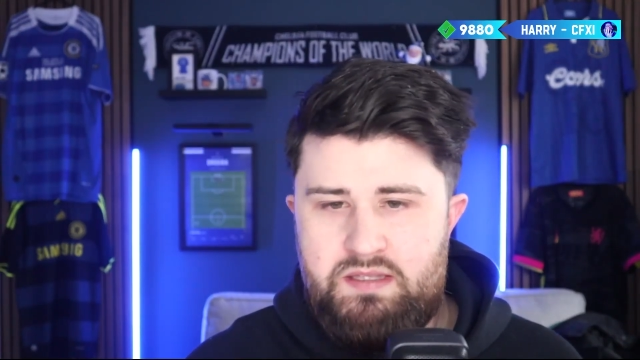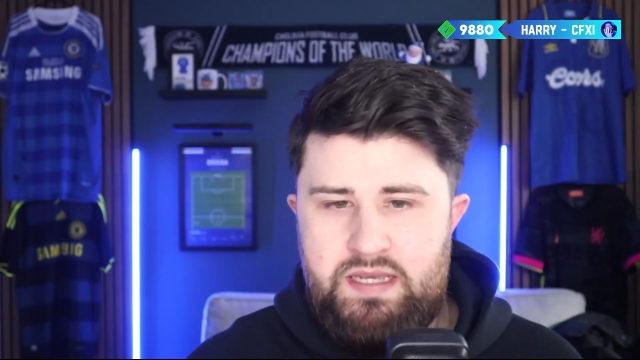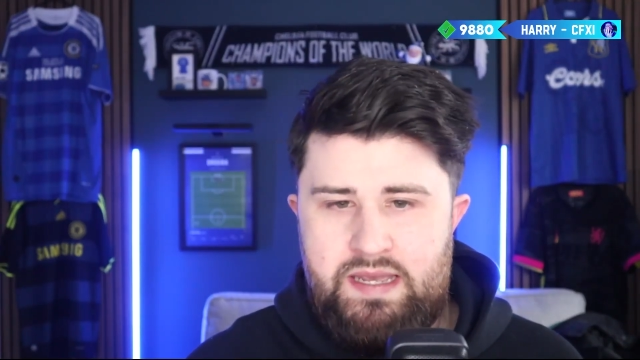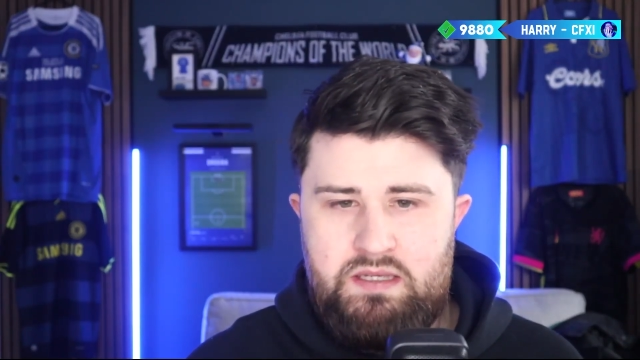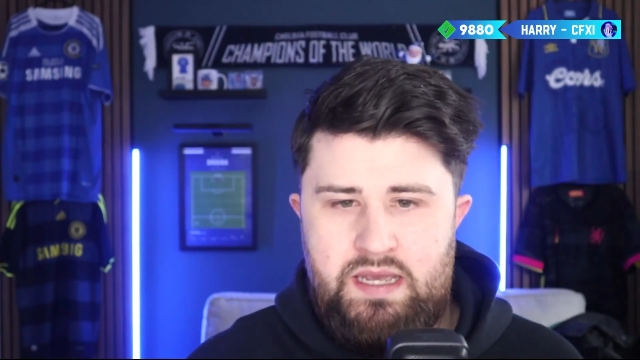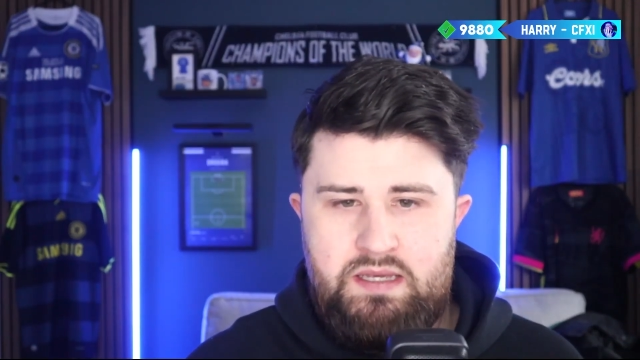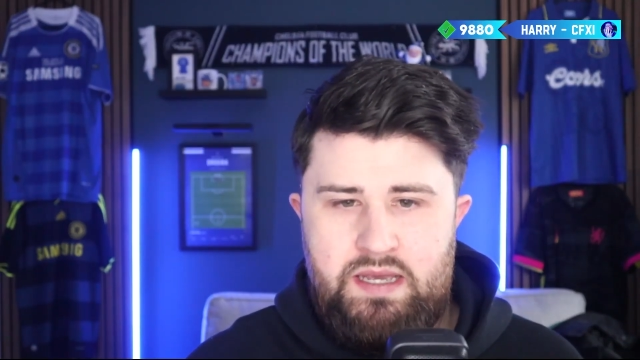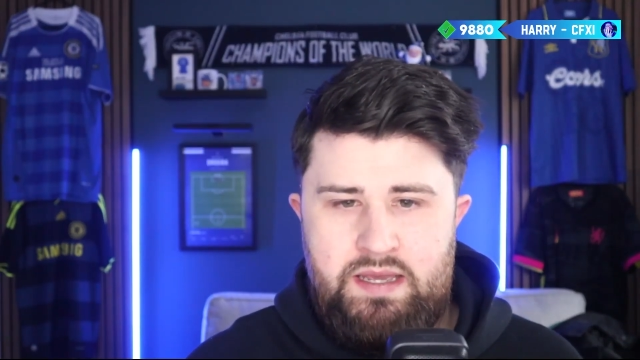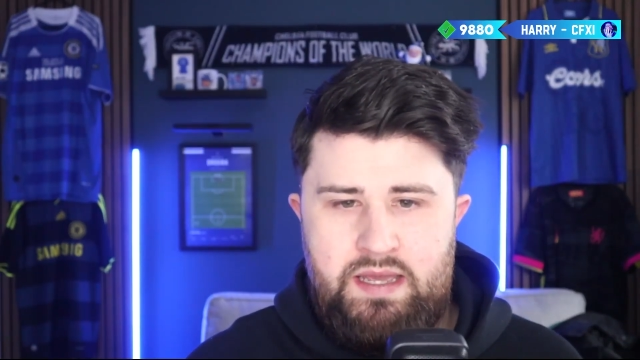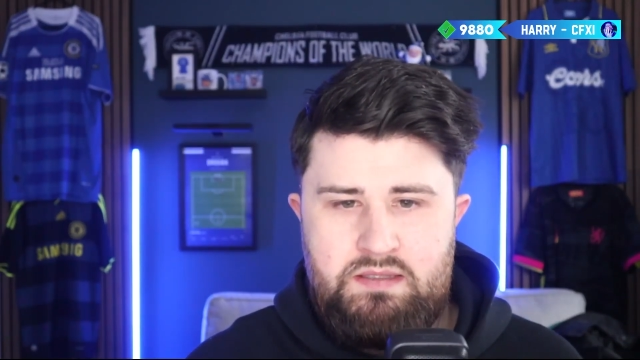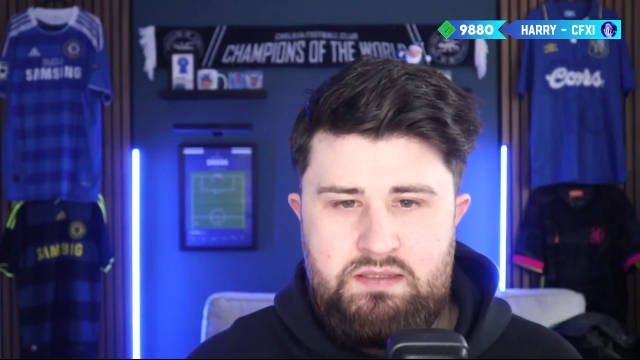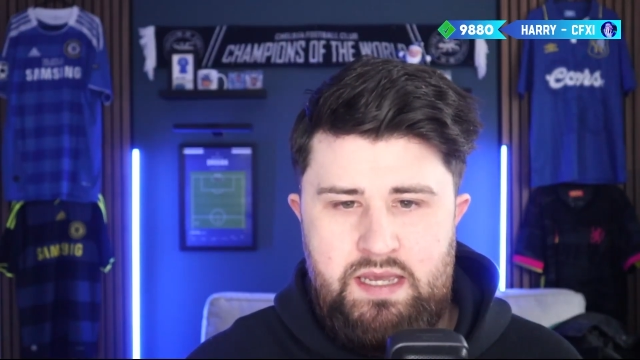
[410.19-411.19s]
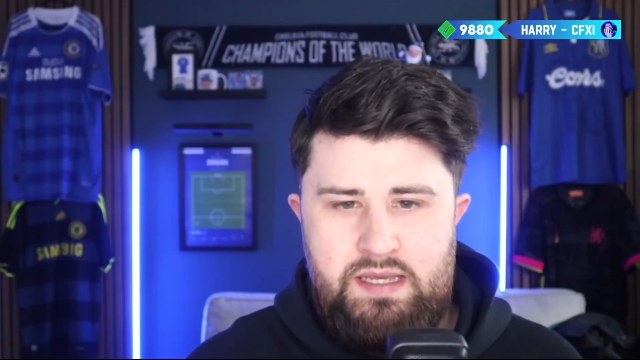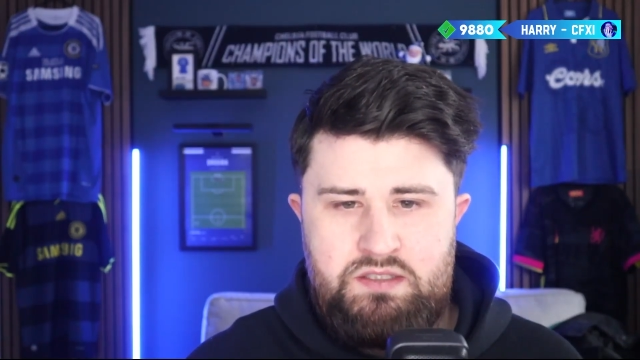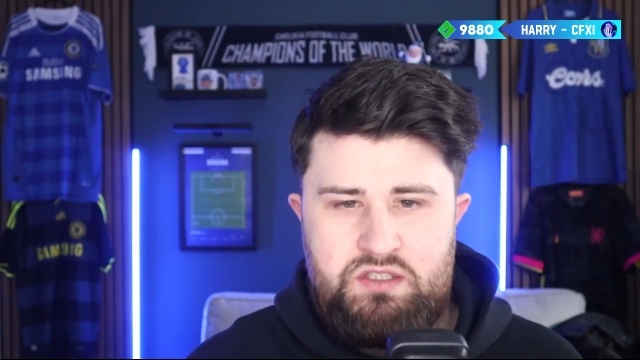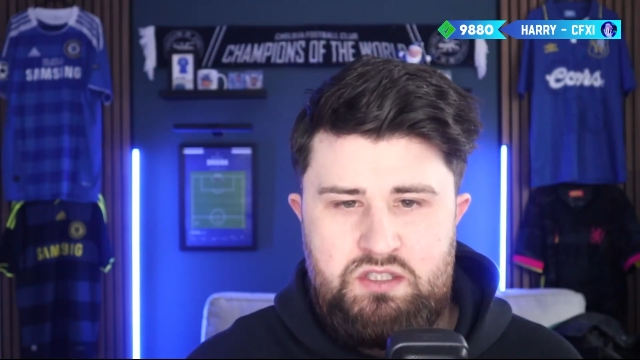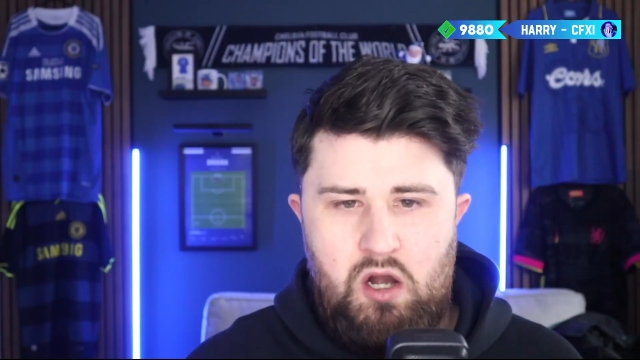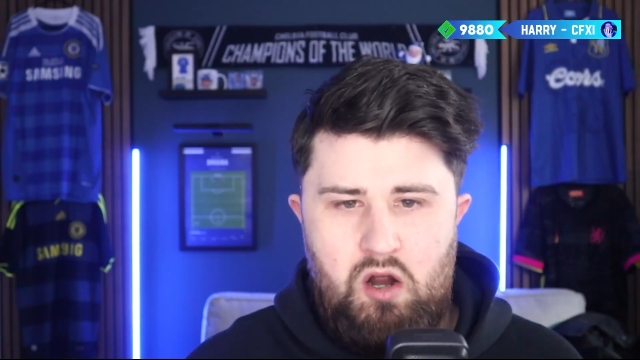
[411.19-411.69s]
His
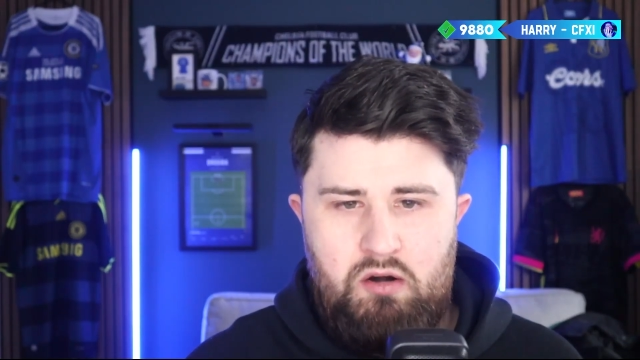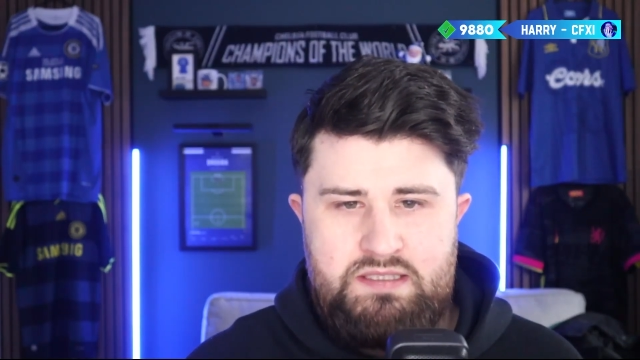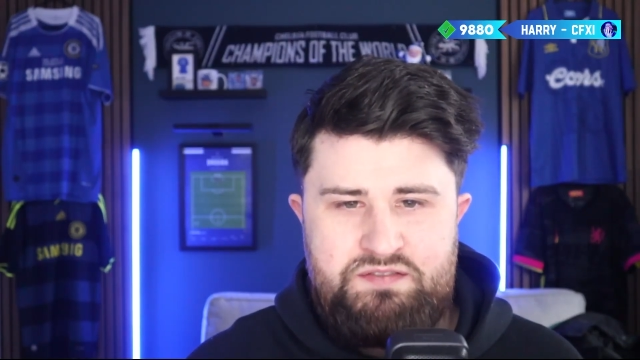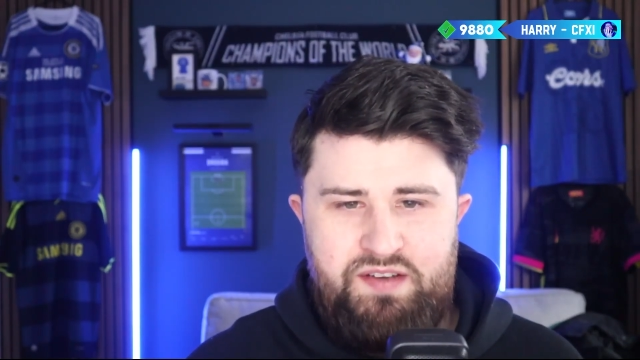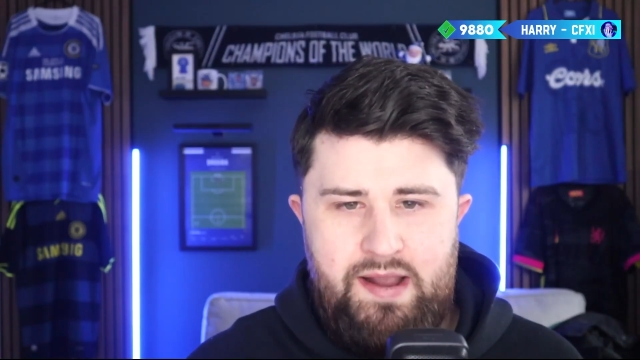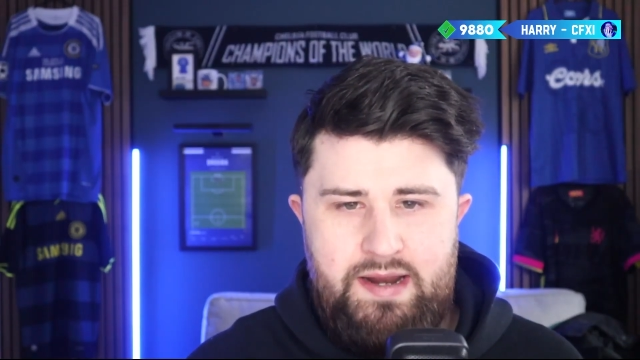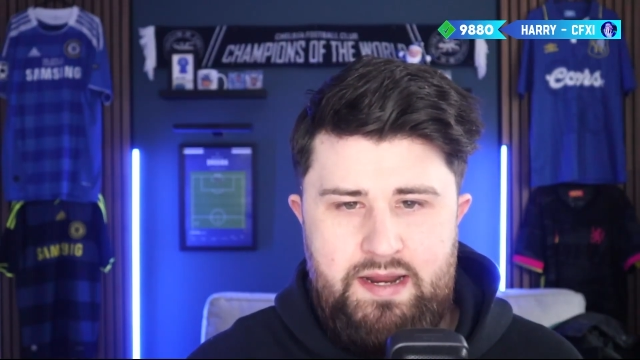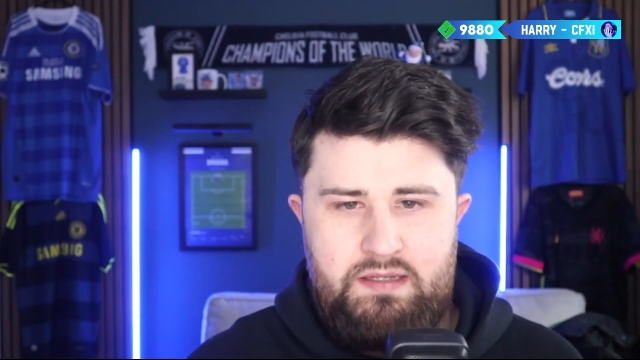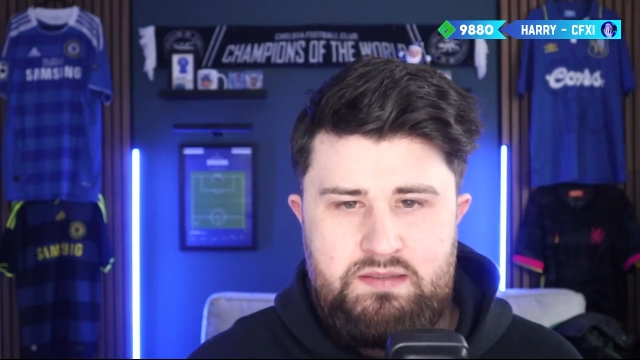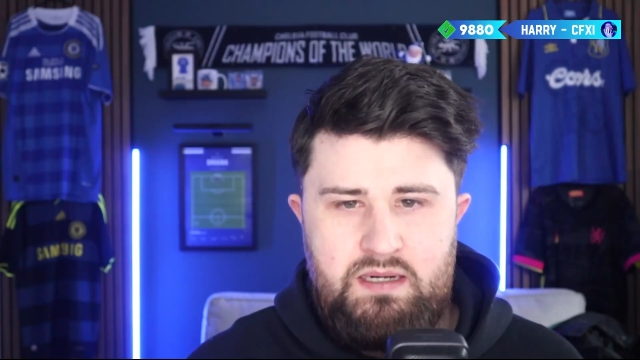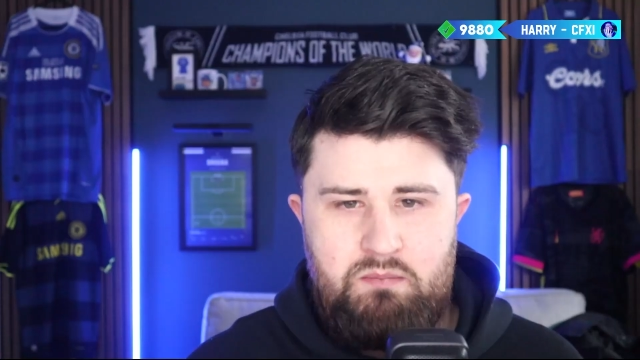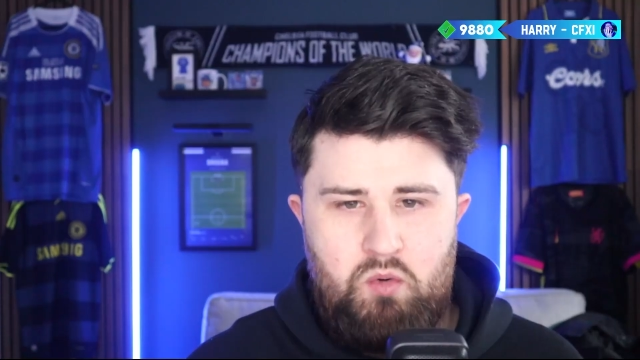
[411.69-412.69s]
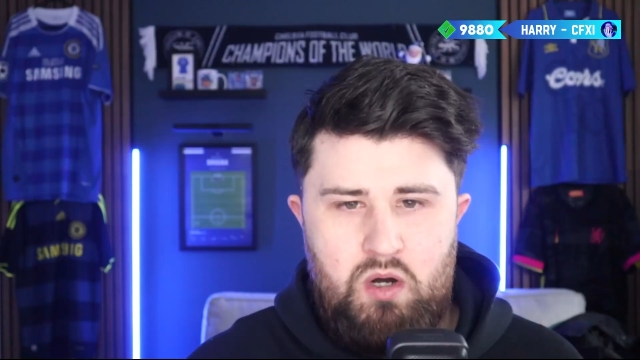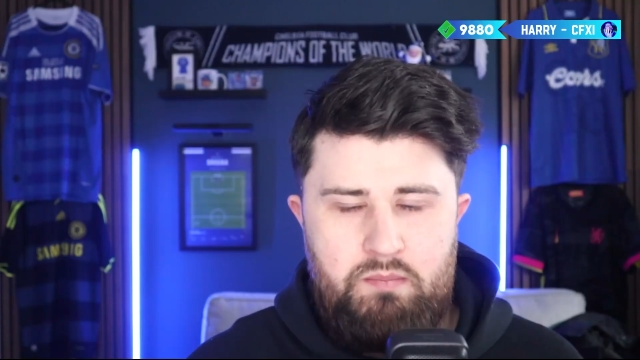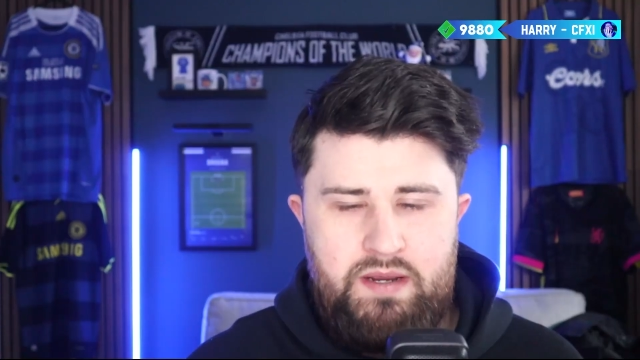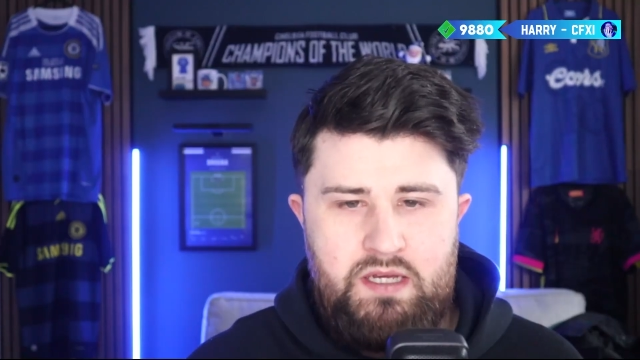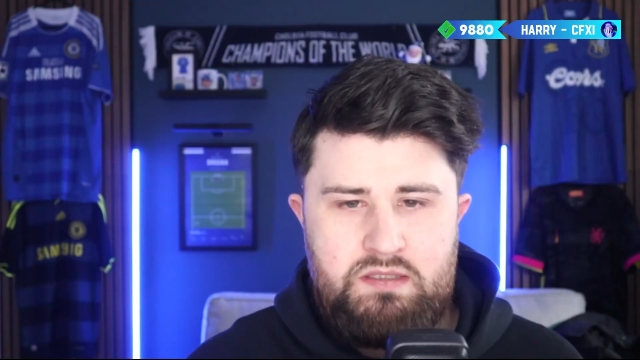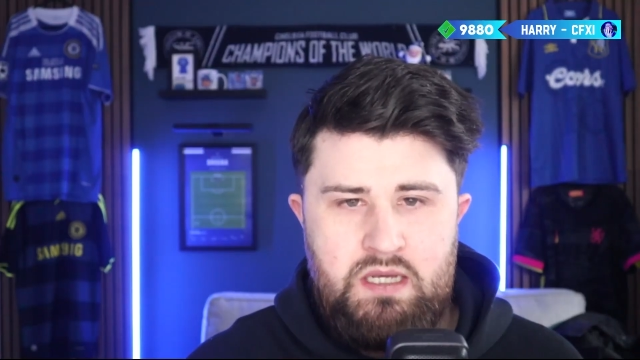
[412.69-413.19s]
star is fading somewhat
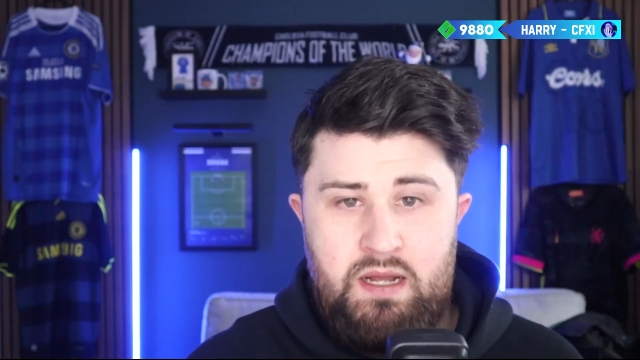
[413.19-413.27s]
because,